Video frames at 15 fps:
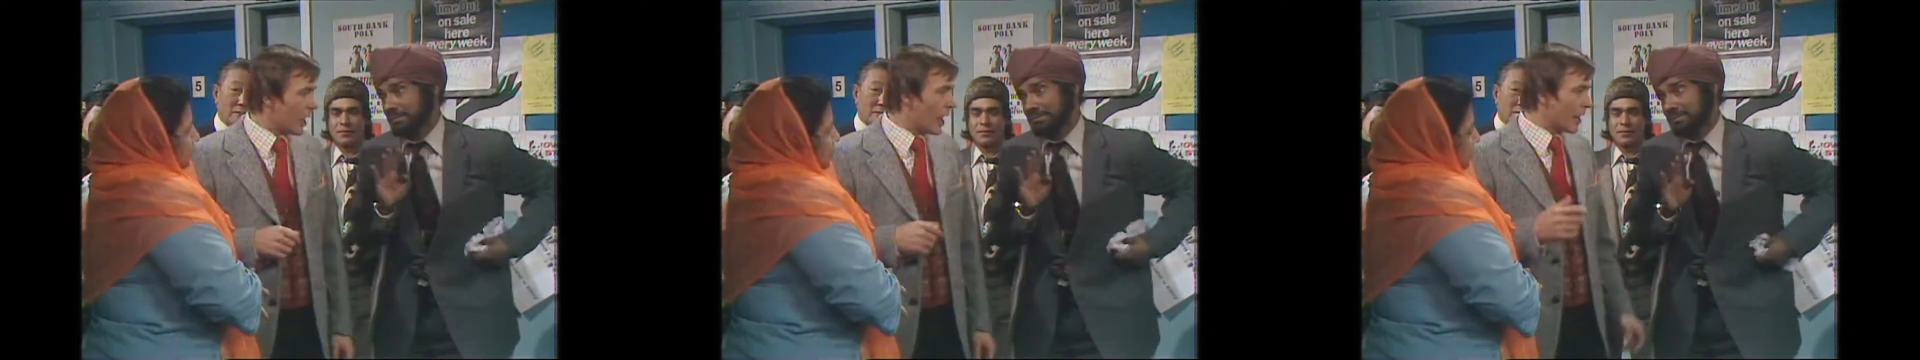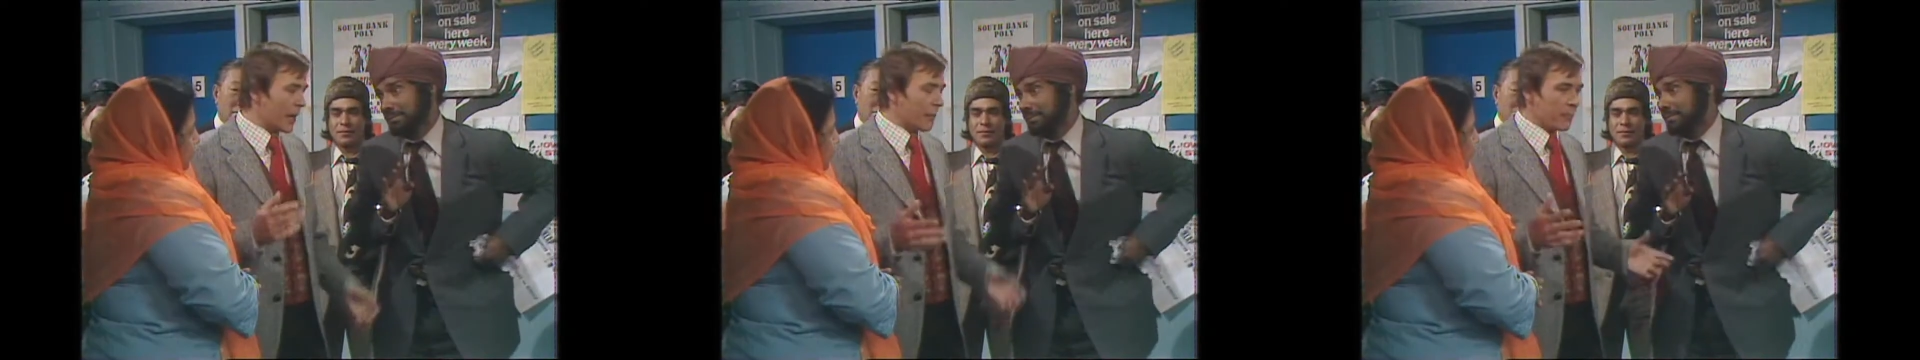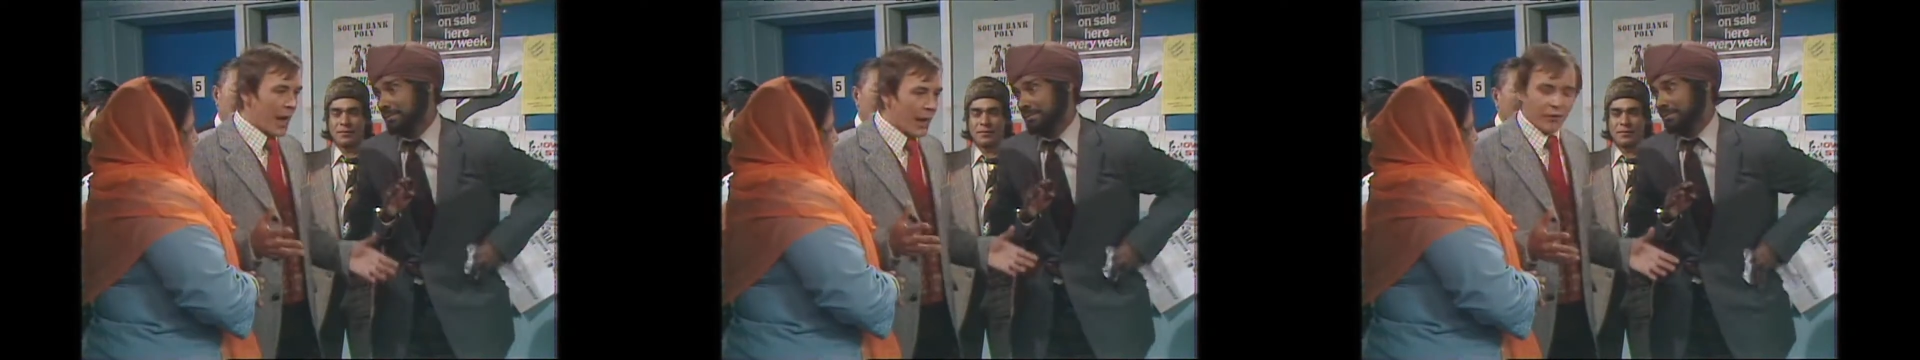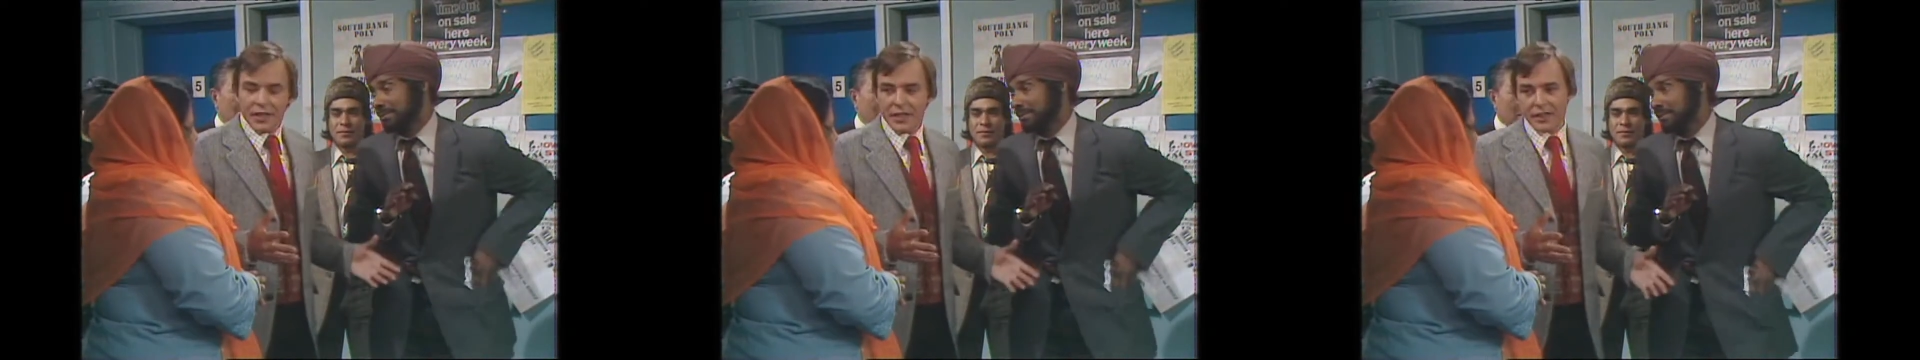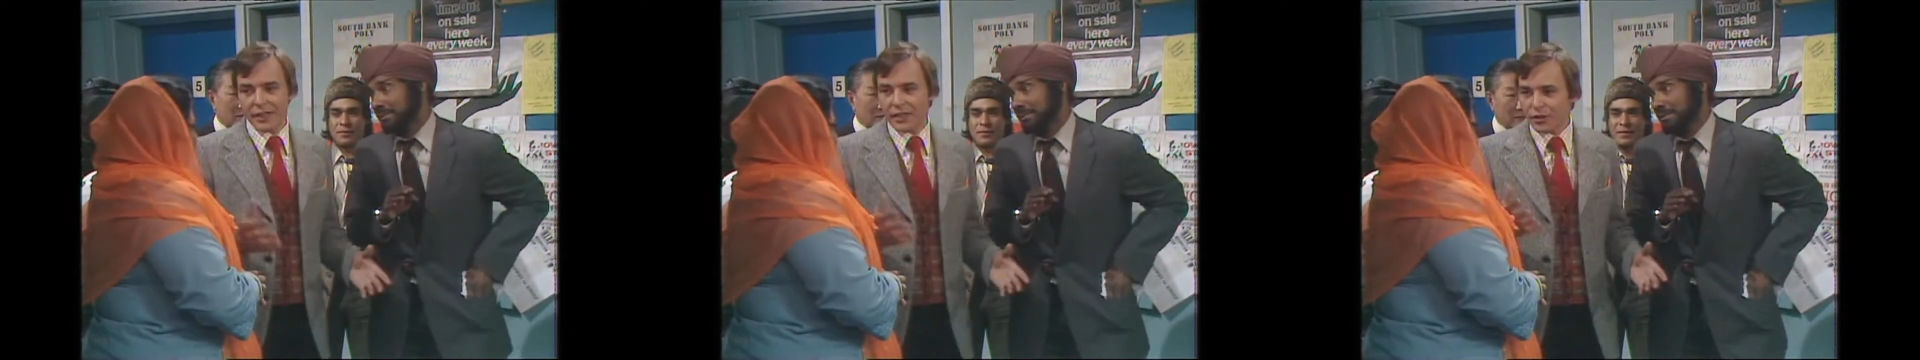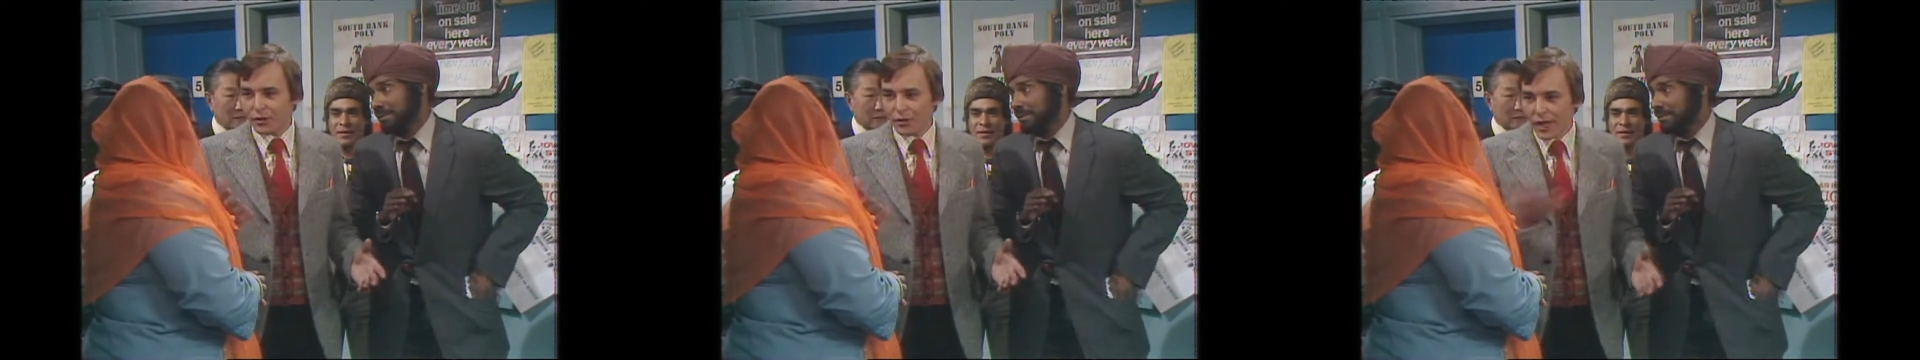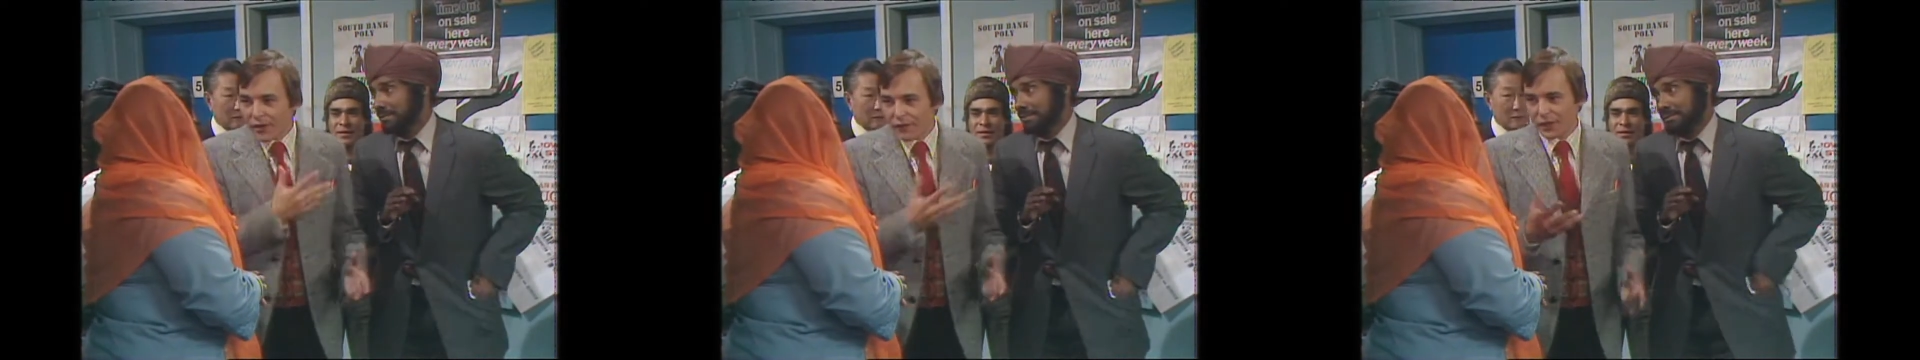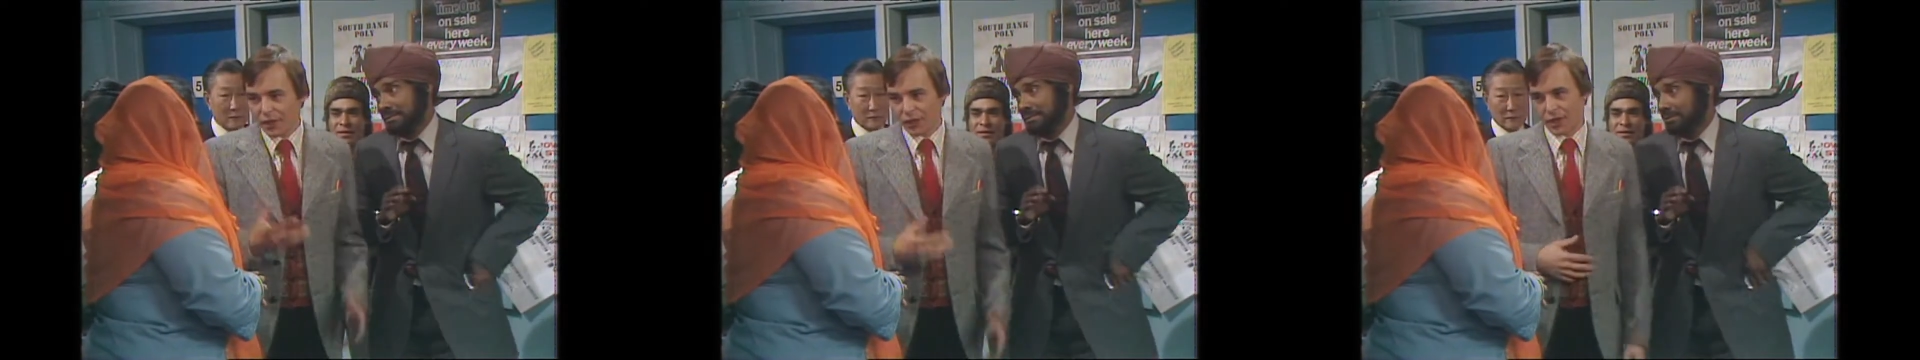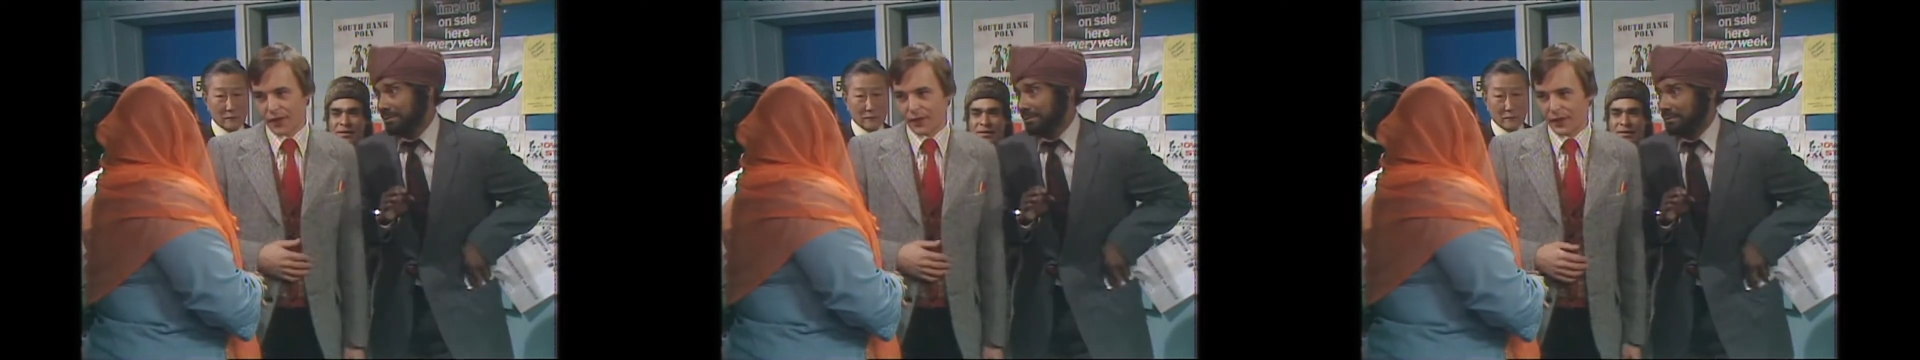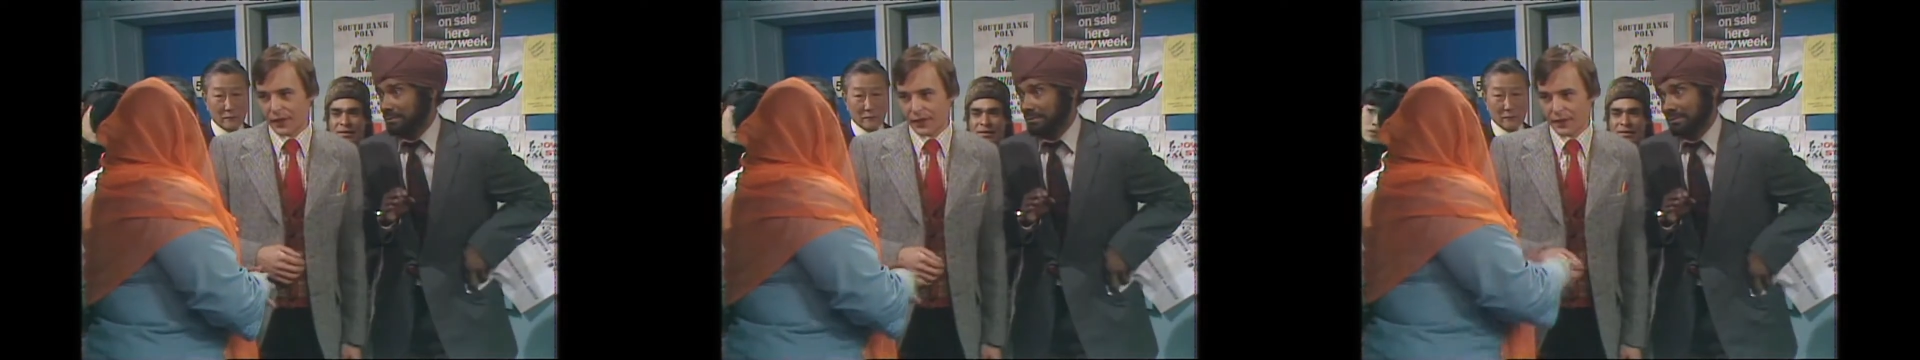Speaker 1: can't get married unless you love each
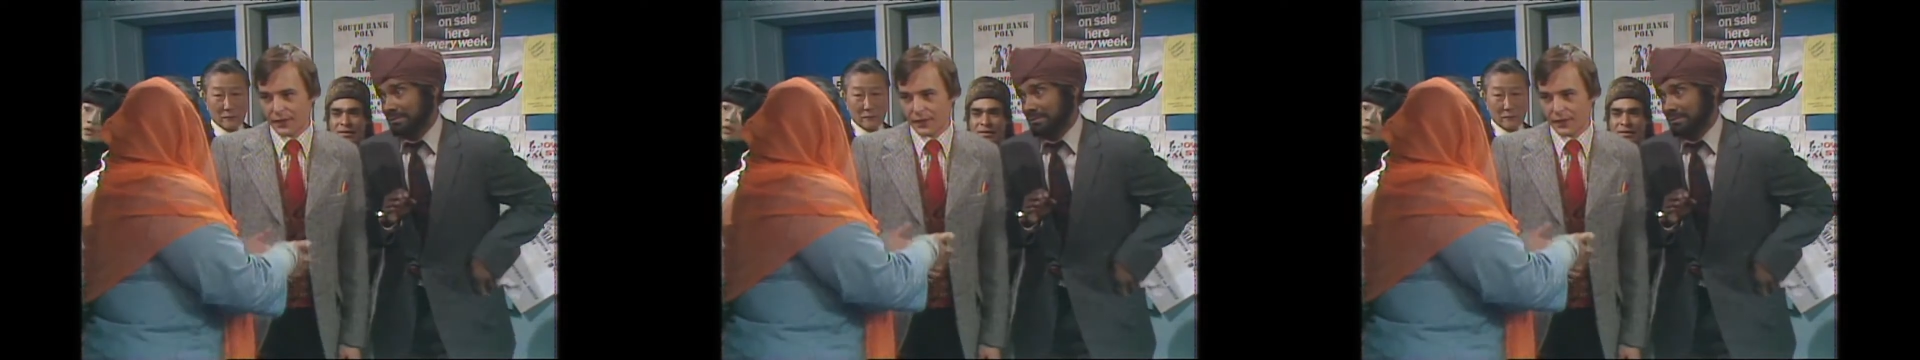other. Yeah.